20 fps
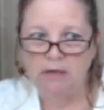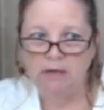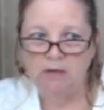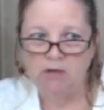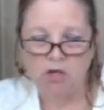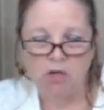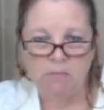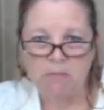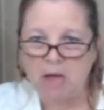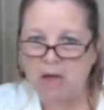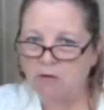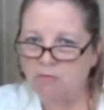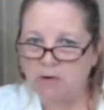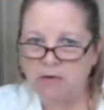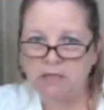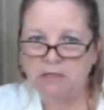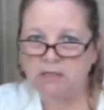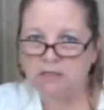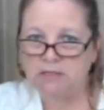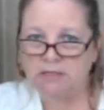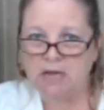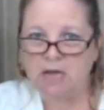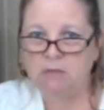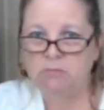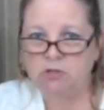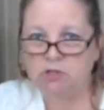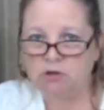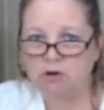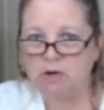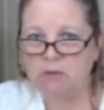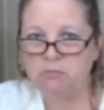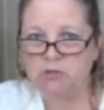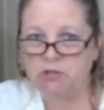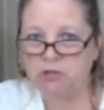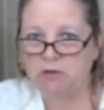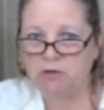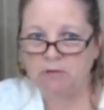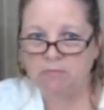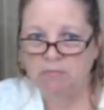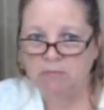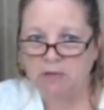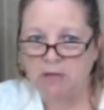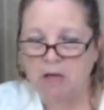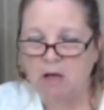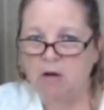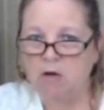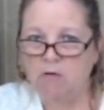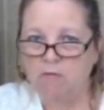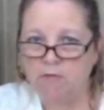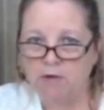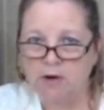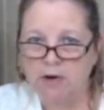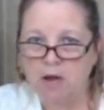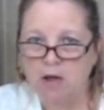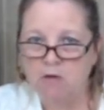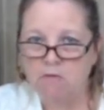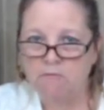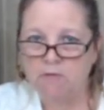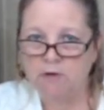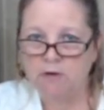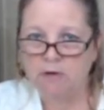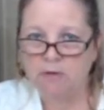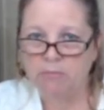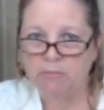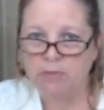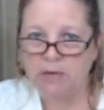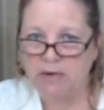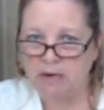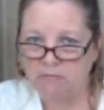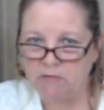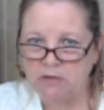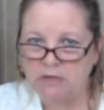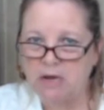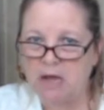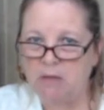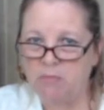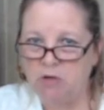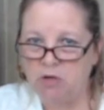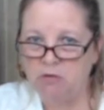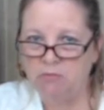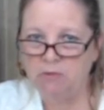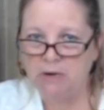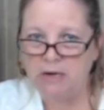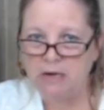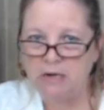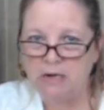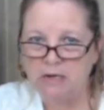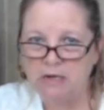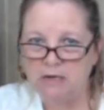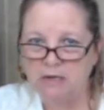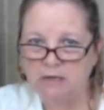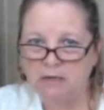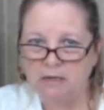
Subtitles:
You might read the same scripture over and over, but every time you read it,